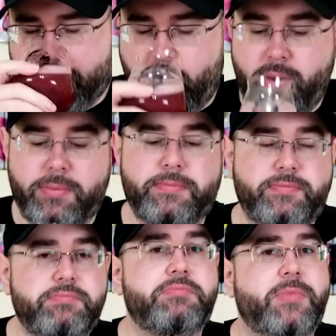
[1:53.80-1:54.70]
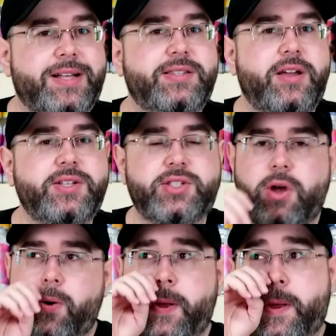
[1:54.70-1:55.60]
Oh, that's nice.
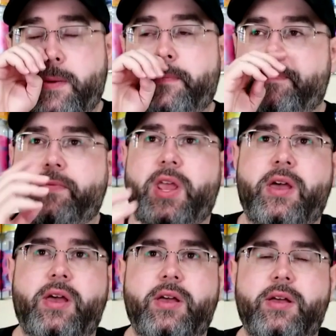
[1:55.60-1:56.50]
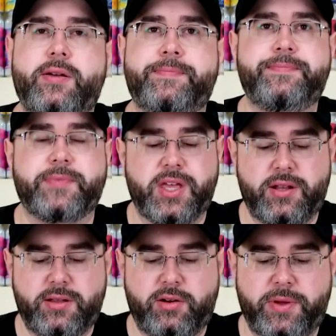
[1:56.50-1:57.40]
So,
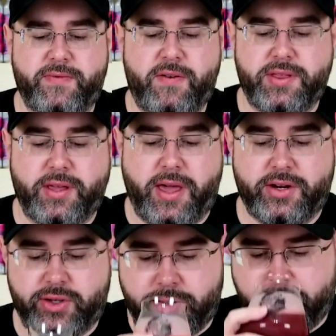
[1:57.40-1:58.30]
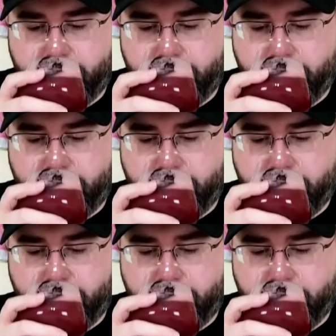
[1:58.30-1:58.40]
getting a little bit of everything, actually.